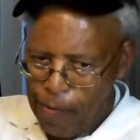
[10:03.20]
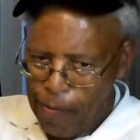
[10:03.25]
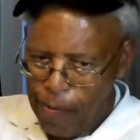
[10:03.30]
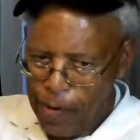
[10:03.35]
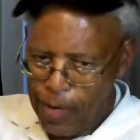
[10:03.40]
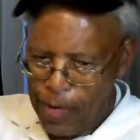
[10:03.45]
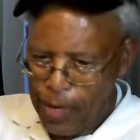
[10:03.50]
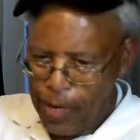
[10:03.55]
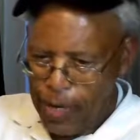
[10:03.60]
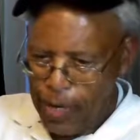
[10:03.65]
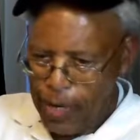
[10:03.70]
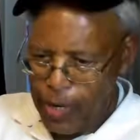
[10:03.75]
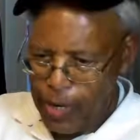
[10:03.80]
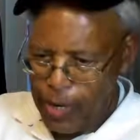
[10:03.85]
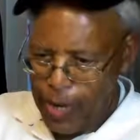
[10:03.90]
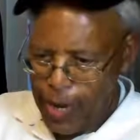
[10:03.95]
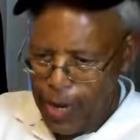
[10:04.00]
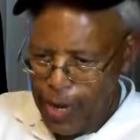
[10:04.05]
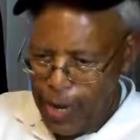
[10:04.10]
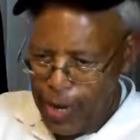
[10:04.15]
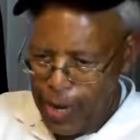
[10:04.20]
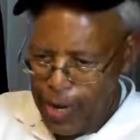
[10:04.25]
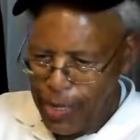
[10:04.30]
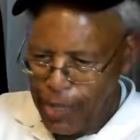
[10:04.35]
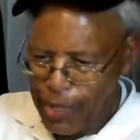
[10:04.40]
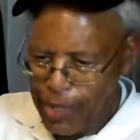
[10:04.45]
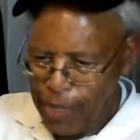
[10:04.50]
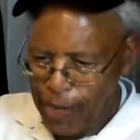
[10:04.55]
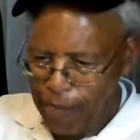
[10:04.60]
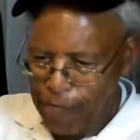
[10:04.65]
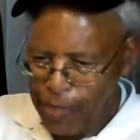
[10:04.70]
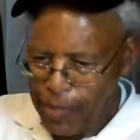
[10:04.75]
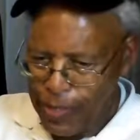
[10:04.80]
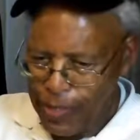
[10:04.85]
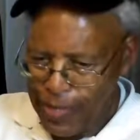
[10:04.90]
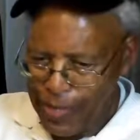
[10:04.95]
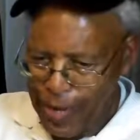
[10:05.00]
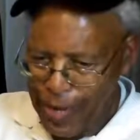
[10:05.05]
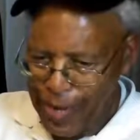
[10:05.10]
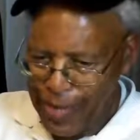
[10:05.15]
putting it in the hands of the
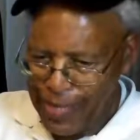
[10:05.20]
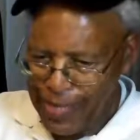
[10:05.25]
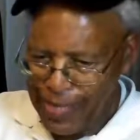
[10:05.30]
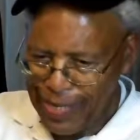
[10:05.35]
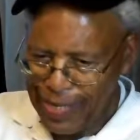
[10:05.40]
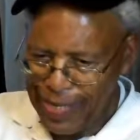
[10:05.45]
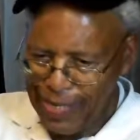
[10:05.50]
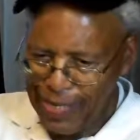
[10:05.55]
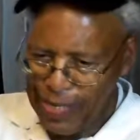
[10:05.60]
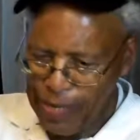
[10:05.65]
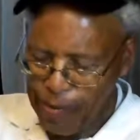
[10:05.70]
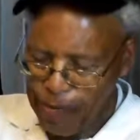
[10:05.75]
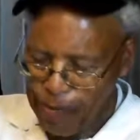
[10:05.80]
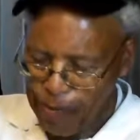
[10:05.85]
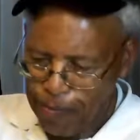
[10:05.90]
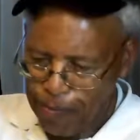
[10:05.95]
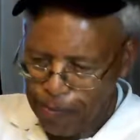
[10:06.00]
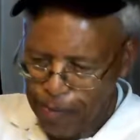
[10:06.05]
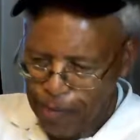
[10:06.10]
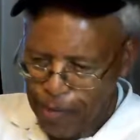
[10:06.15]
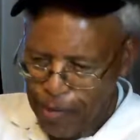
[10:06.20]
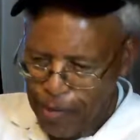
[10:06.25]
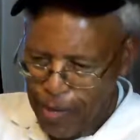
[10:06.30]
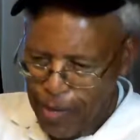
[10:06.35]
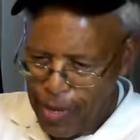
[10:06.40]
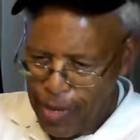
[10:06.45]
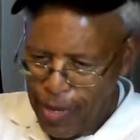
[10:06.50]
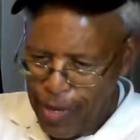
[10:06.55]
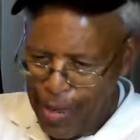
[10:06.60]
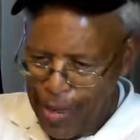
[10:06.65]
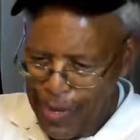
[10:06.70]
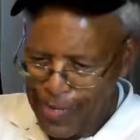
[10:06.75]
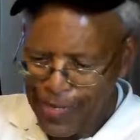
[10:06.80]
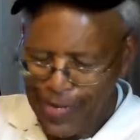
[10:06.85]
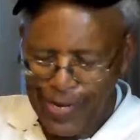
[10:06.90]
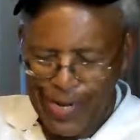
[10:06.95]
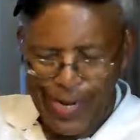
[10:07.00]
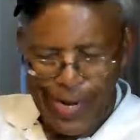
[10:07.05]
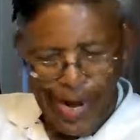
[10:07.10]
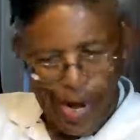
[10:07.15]
sons as
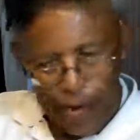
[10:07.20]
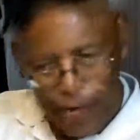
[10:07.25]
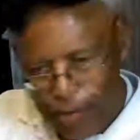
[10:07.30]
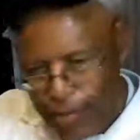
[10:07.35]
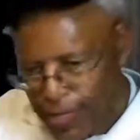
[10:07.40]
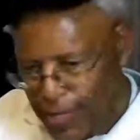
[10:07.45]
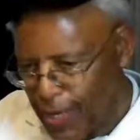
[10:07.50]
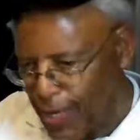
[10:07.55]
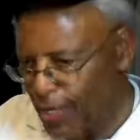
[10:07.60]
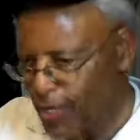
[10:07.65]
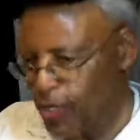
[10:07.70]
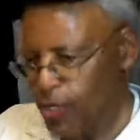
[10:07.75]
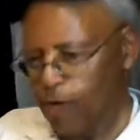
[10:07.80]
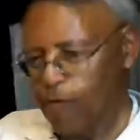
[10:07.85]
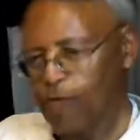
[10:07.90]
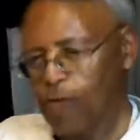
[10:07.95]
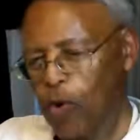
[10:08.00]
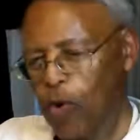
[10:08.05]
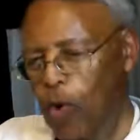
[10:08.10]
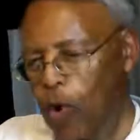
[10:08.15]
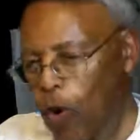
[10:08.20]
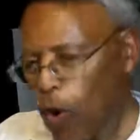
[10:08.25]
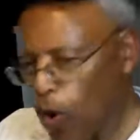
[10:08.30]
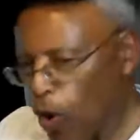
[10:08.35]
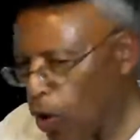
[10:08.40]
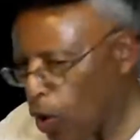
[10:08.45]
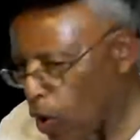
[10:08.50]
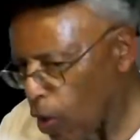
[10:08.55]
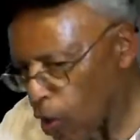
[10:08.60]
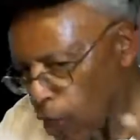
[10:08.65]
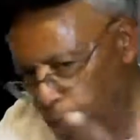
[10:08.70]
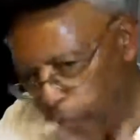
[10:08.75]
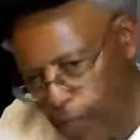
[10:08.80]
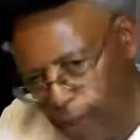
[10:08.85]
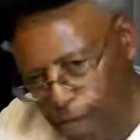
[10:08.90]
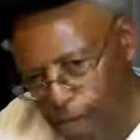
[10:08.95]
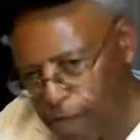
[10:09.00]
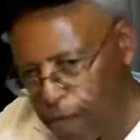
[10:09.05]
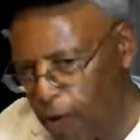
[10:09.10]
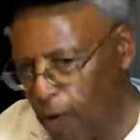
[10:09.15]
an inheritance of all that
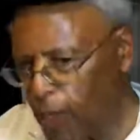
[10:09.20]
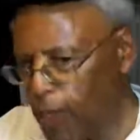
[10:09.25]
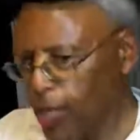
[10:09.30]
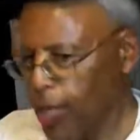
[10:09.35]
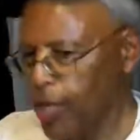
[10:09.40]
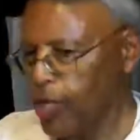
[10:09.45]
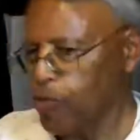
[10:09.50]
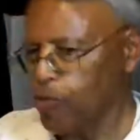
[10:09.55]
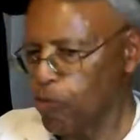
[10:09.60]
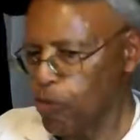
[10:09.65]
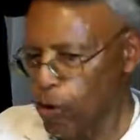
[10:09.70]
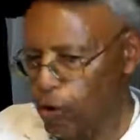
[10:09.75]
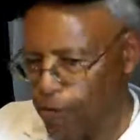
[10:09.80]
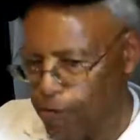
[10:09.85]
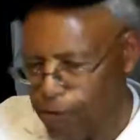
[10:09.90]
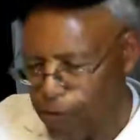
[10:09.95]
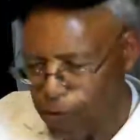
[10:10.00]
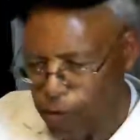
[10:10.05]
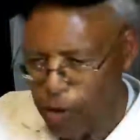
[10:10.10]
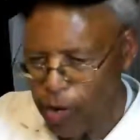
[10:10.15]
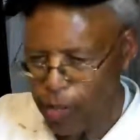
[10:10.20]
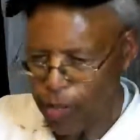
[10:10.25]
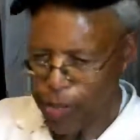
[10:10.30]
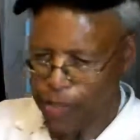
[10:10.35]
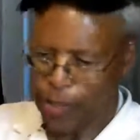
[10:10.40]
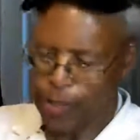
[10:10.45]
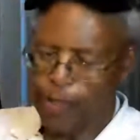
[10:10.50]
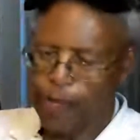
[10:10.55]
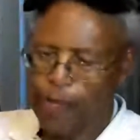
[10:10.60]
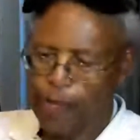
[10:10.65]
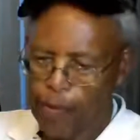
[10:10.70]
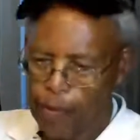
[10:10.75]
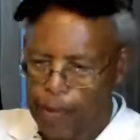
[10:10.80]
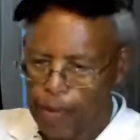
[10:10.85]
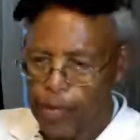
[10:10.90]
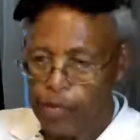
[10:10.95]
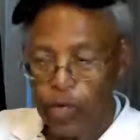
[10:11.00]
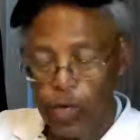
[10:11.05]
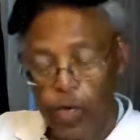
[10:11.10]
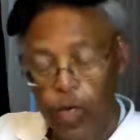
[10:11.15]
the Father has brought forth.
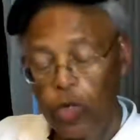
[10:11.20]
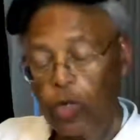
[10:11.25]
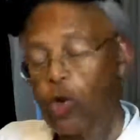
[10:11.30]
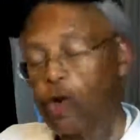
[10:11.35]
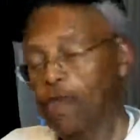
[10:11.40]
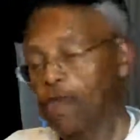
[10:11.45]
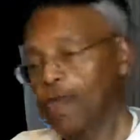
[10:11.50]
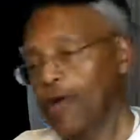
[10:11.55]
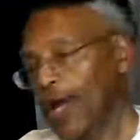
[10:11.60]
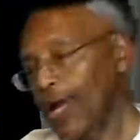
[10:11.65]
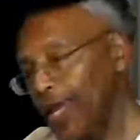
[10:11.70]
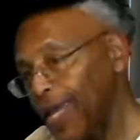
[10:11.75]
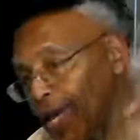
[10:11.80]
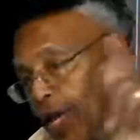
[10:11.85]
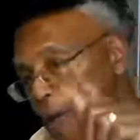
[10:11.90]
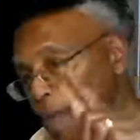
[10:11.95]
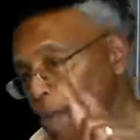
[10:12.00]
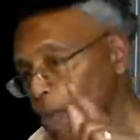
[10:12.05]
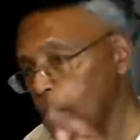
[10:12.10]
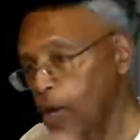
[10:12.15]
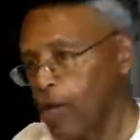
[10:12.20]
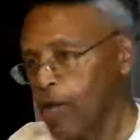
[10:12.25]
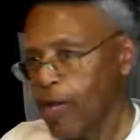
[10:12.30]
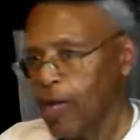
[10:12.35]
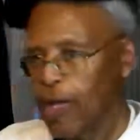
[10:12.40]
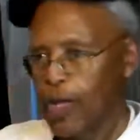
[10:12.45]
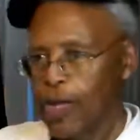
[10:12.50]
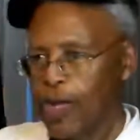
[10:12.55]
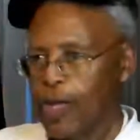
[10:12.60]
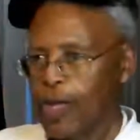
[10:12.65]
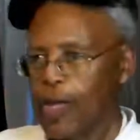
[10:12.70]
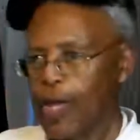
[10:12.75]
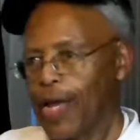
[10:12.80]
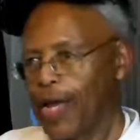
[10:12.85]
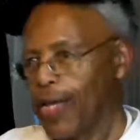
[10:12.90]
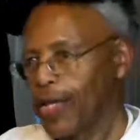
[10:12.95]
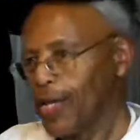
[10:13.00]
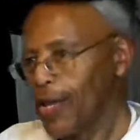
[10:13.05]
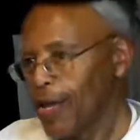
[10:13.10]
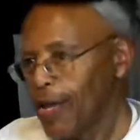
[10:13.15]
It's going to glorify Him,
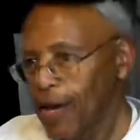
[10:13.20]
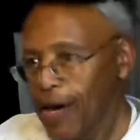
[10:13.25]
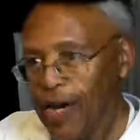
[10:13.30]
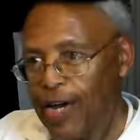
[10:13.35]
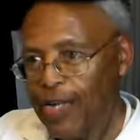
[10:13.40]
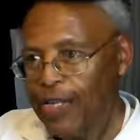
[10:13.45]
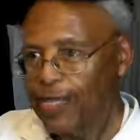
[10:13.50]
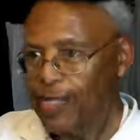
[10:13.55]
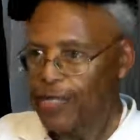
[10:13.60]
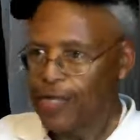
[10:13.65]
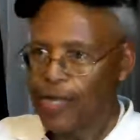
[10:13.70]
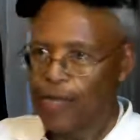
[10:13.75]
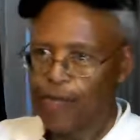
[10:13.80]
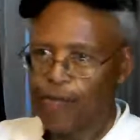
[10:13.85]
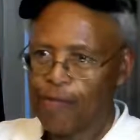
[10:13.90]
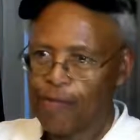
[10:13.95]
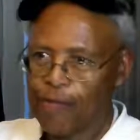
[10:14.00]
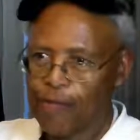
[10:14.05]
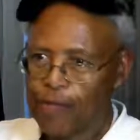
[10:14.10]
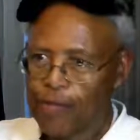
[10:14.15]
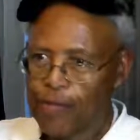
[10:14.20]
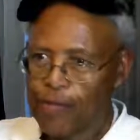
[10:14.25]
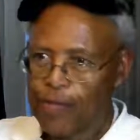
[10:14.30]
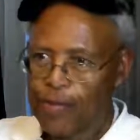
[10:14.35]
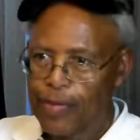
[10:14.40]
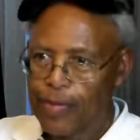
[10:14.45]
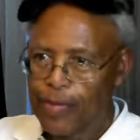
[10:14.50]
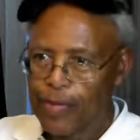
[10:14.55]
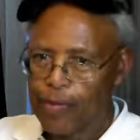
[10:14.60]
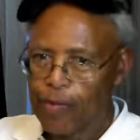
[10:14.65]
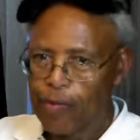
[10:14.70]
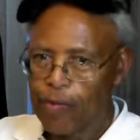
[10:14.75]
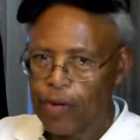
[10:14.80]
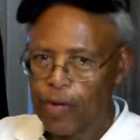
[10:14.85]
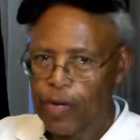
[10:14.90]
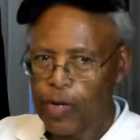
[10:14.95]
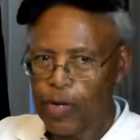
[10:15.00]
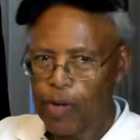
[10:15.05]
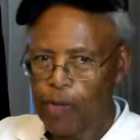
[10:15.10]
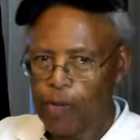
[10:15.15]
not us.
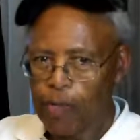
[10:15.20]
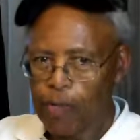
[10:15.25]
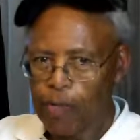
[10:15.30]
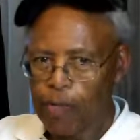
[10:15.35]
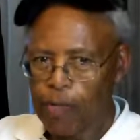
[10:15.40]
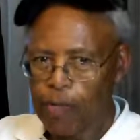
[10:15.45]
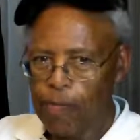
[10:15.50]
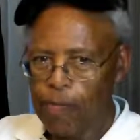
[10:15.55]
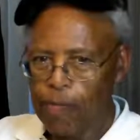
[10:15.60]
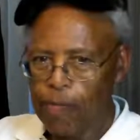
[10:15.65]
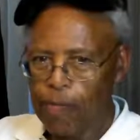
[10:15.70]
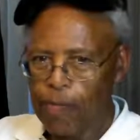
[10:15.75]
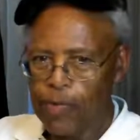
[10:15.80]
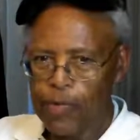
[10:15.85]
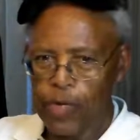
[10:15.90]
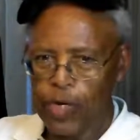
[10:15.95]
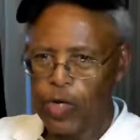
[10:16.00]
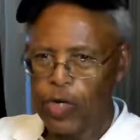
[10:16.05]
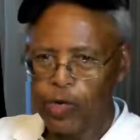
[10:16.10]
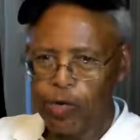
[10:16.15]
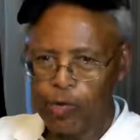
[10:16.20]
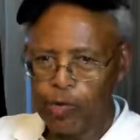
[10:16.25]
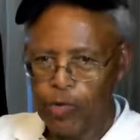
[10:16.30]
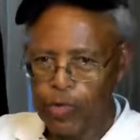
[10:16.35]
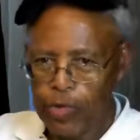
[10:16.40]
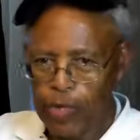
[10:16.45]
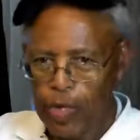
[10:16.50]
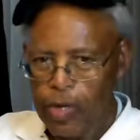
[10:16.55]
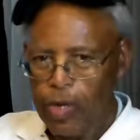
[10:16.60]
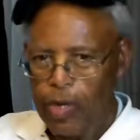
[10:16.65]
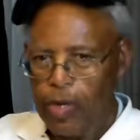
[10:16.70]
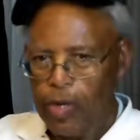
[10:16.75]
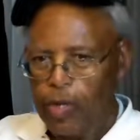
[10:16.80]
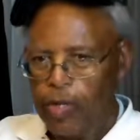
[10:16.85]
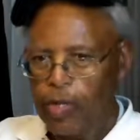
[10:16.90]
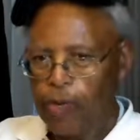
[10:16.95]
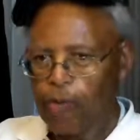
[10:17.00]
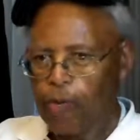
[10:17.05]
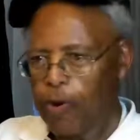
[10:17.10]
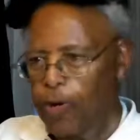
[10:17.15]
We're going to, He's going to use
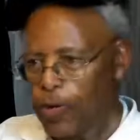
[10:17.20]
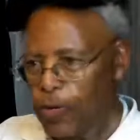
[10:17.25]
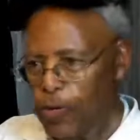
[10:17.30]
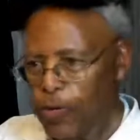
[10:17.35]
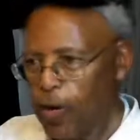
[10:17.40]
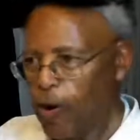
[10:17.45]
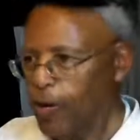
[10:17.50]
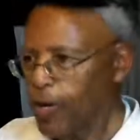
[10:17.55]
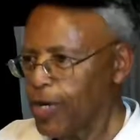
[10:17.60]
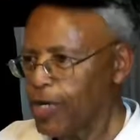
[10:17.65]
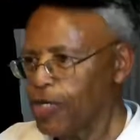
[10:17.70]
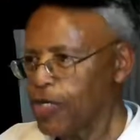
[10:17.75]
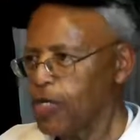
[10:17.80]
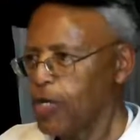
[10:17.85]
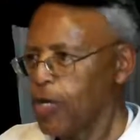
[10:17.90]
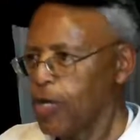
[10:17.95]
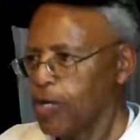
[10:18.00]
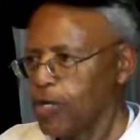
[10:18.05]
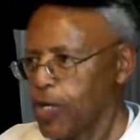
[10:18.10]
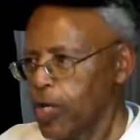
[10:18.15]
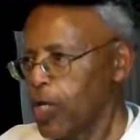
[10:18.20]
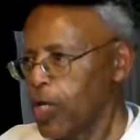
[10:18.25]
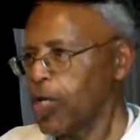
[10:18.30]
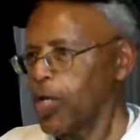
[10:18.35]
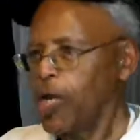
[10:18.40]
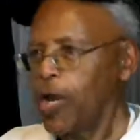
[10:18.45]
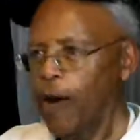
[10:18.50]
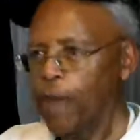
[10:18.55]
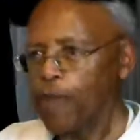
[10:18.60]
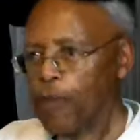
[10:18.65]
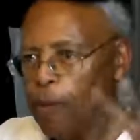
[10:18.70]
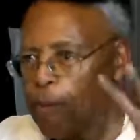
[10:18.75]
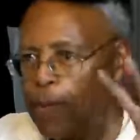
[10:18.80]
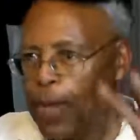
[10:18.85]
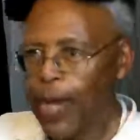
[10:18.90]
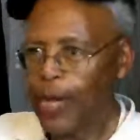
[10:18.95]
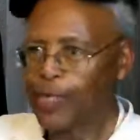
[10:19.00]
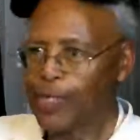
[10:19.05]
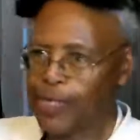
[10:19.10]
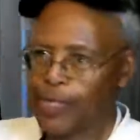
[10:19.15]
the Prototokos to clean up the
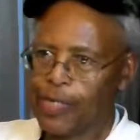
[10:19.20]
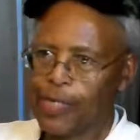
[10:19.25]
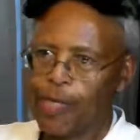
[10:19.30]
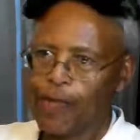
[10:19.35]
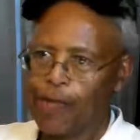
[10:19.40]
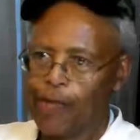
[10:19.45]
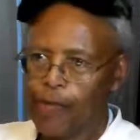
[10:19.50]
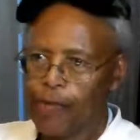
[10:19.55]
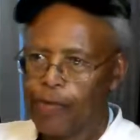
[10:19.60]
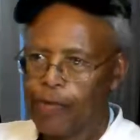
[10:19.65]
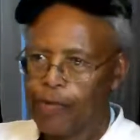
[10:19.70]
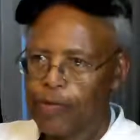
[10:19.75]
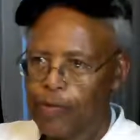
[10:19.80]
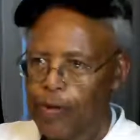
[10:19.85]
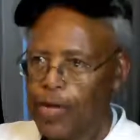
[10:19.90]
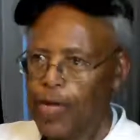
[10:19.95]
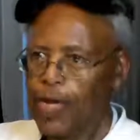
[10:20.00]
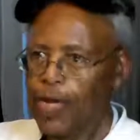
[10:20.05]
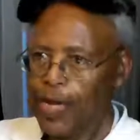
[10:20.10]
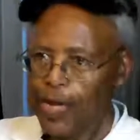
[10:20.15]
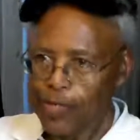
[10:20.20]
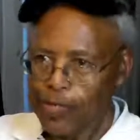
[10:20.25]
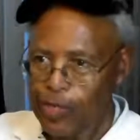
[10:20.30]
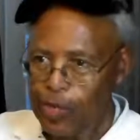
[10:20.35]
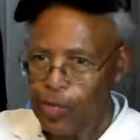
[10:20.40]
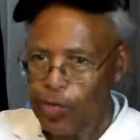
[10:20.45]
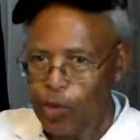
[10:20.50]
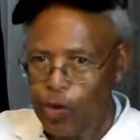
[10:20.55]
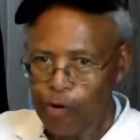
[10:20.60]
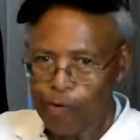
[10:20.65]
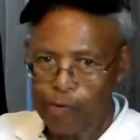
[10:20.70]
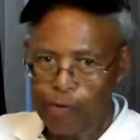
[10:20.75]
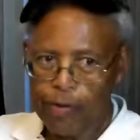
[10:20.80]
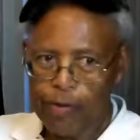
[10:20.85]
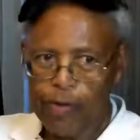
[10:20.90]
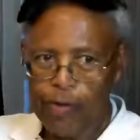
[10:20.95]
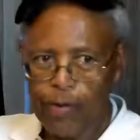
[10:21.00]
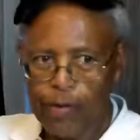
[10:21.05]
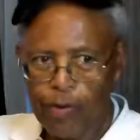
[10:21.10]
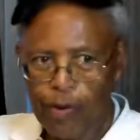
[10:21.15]
mess okay. so that He gets the glory.
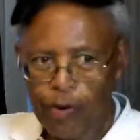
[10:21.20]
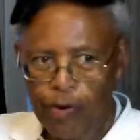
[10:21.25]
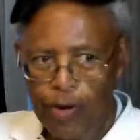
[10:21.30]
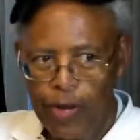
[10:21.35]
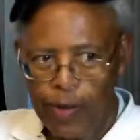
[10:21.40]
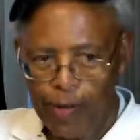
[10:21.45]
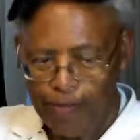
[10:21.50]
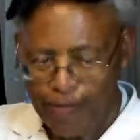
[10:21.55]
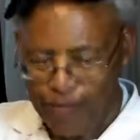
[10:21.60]
glory.